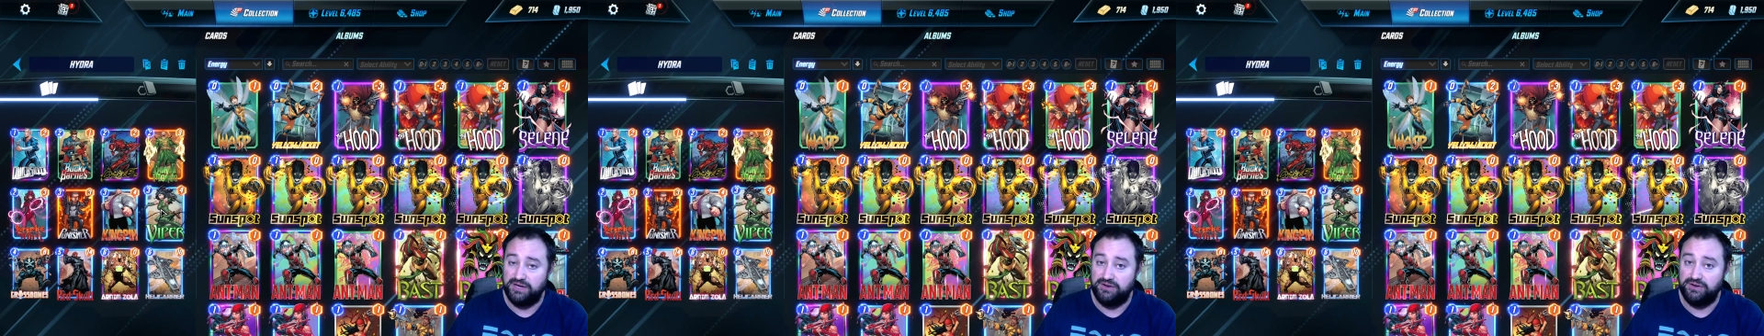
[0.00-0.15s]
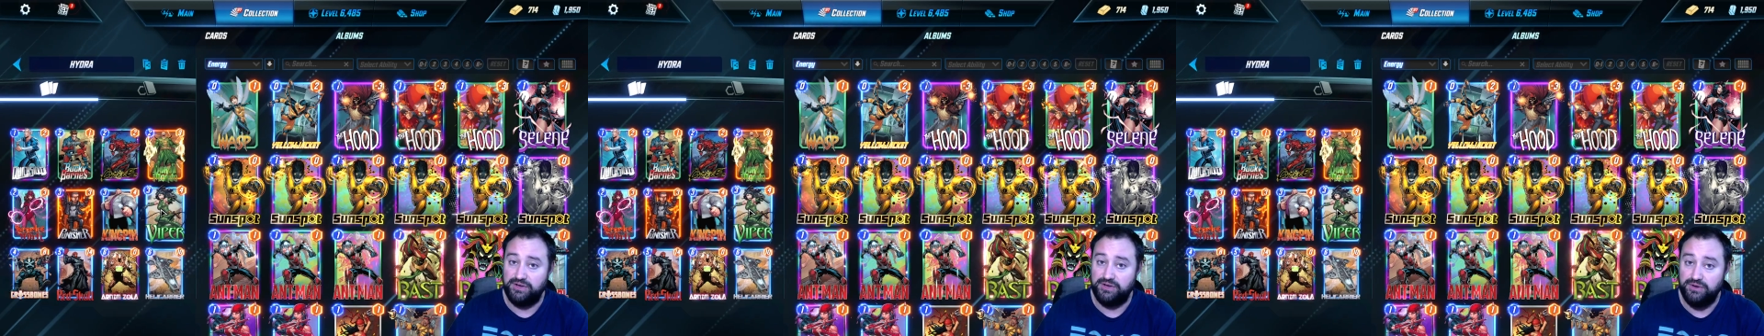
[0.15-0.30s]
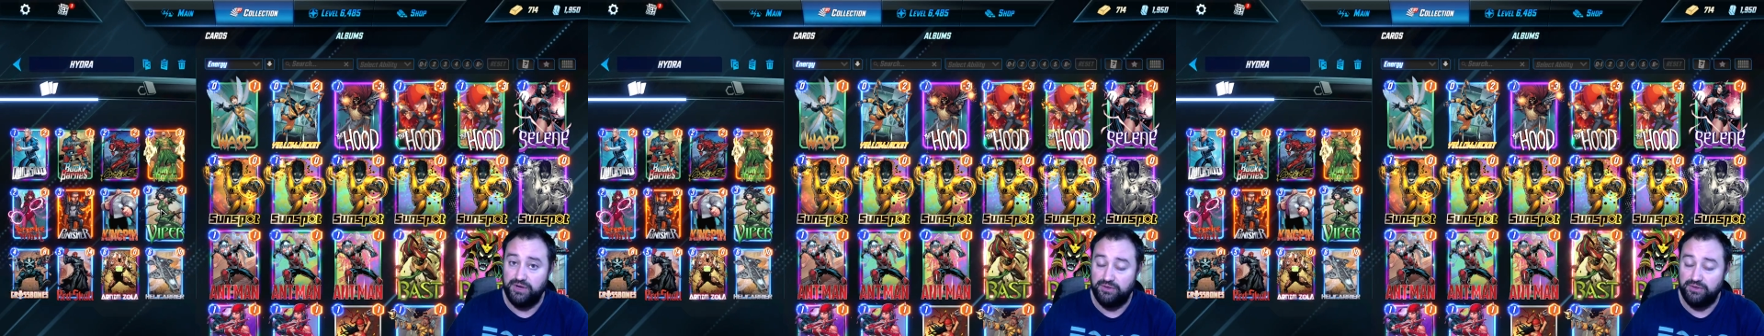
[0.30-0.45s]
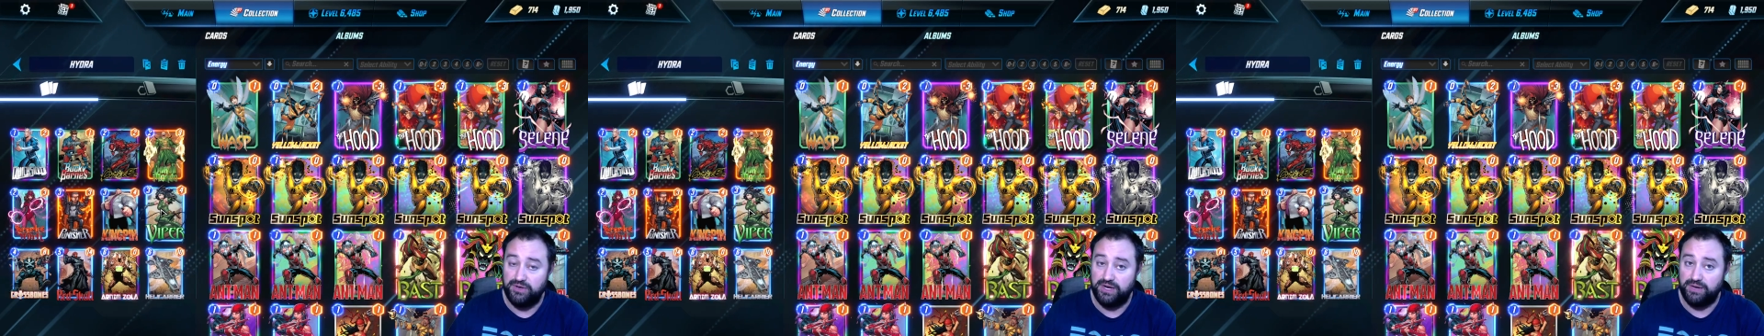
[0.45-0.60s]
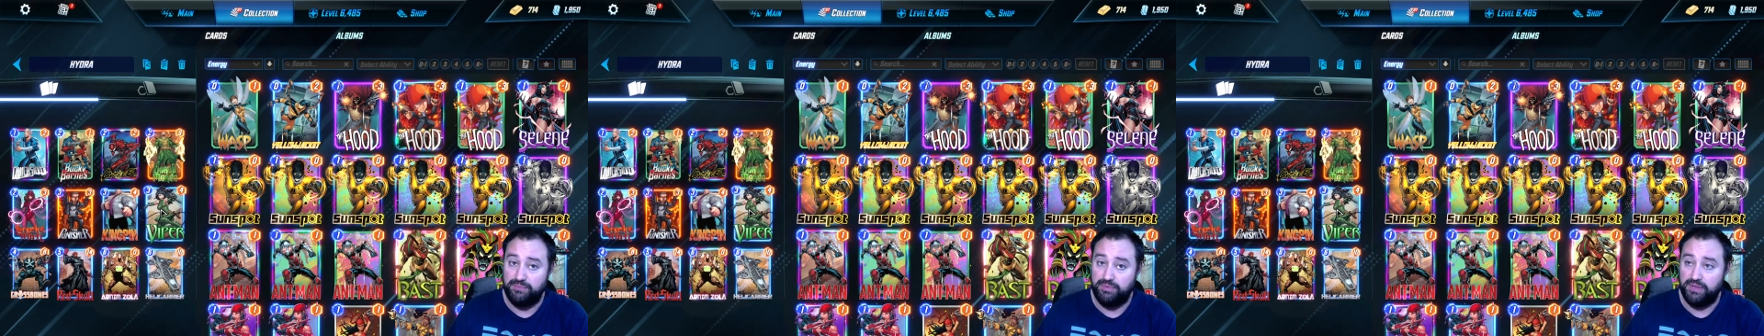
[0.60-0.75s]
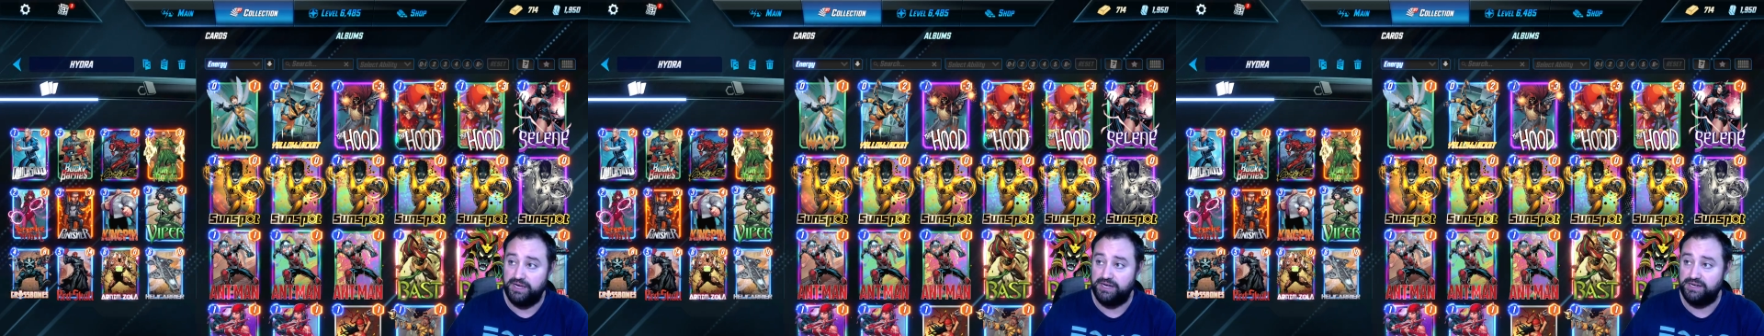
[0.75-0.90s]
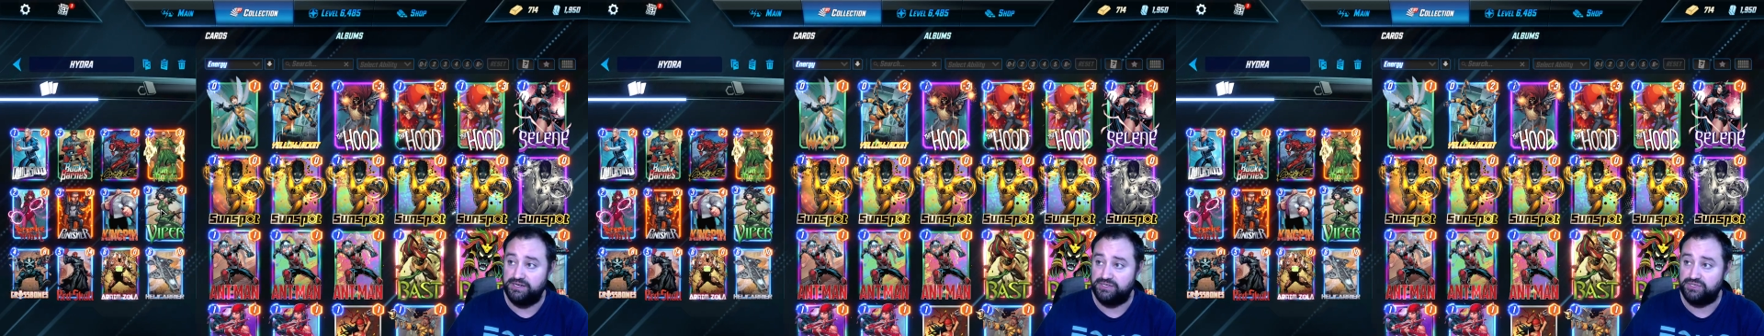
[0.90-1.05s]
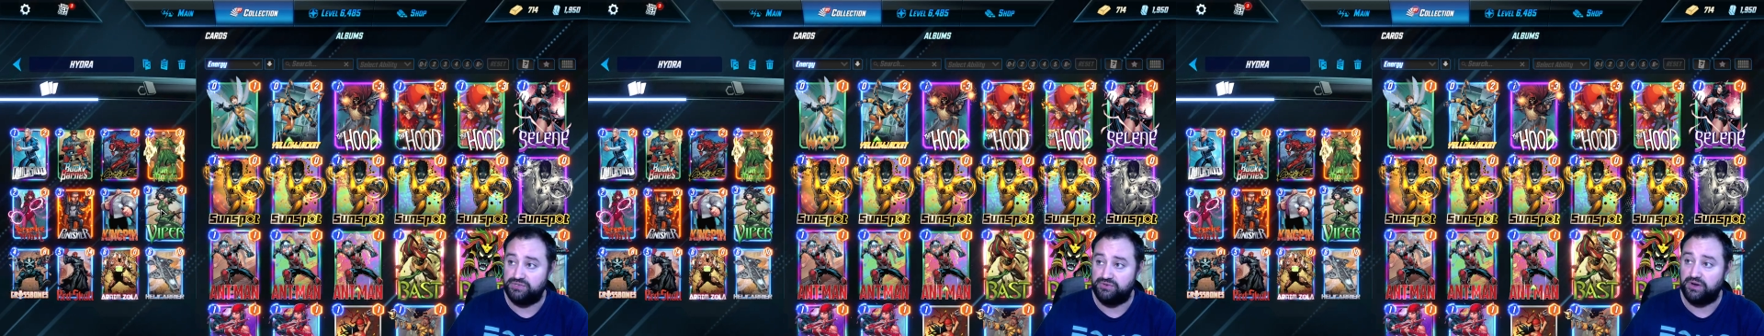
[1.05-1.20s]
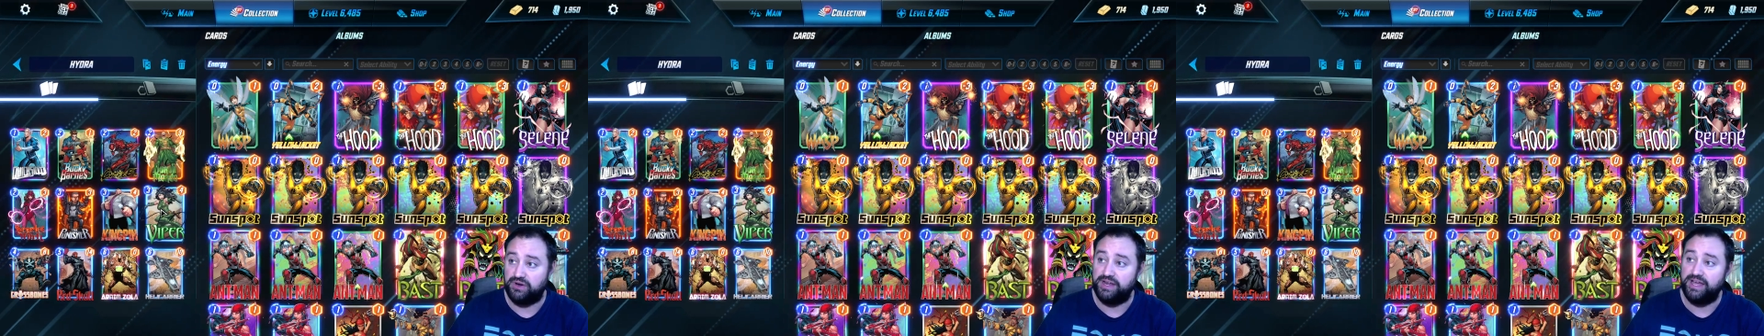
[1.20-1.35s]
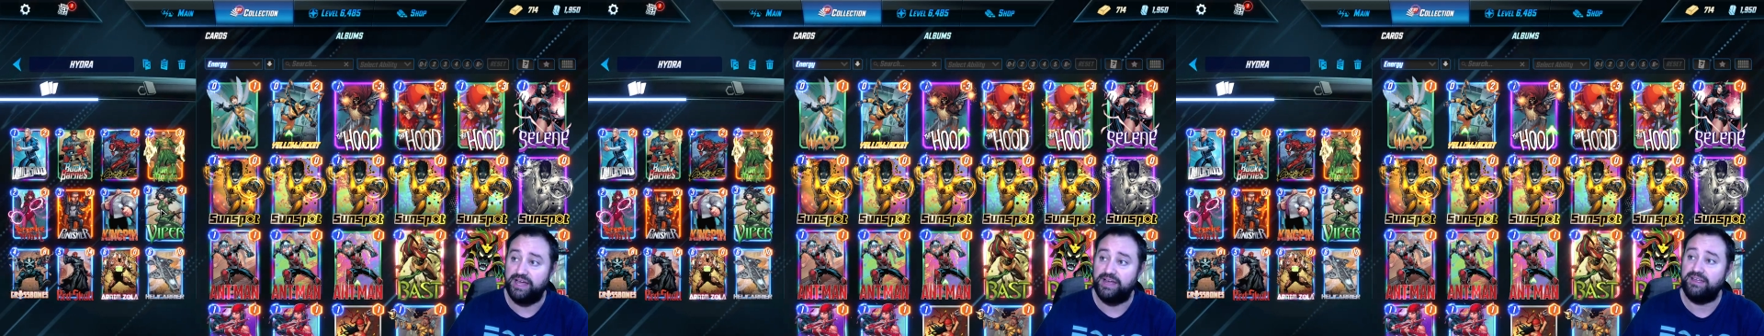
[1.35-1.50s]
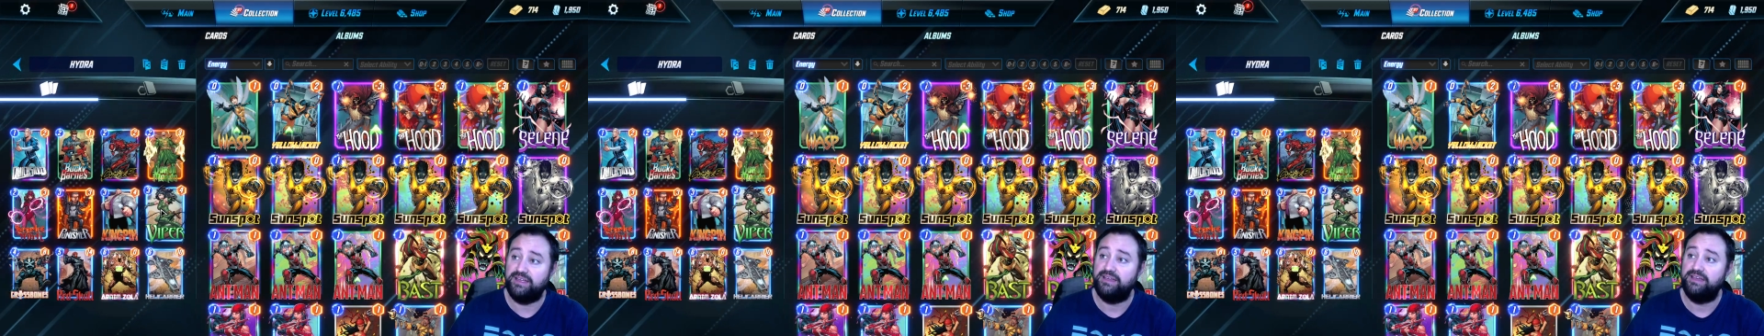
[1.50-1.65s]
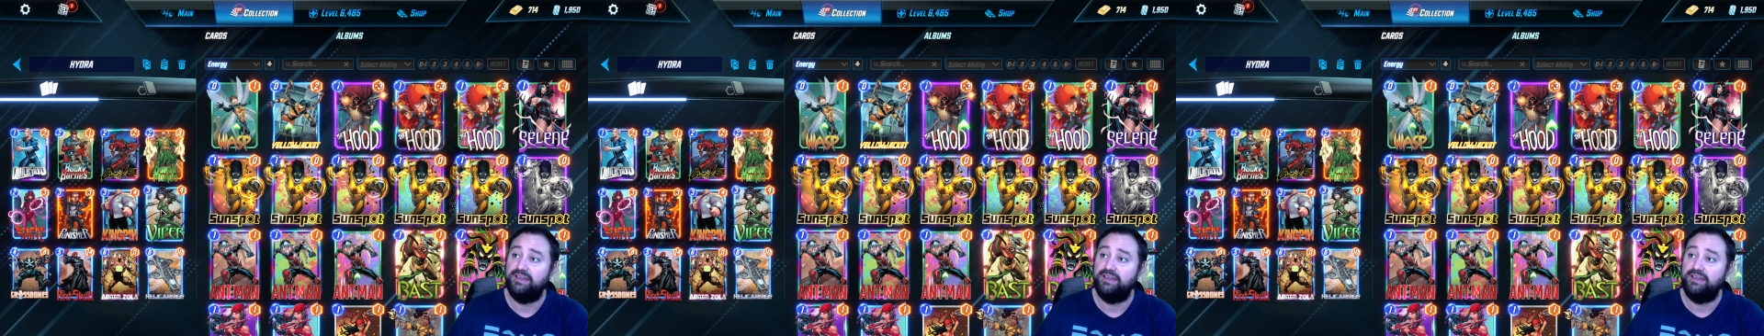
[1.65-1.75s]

and you know they're not playing a destroy deck,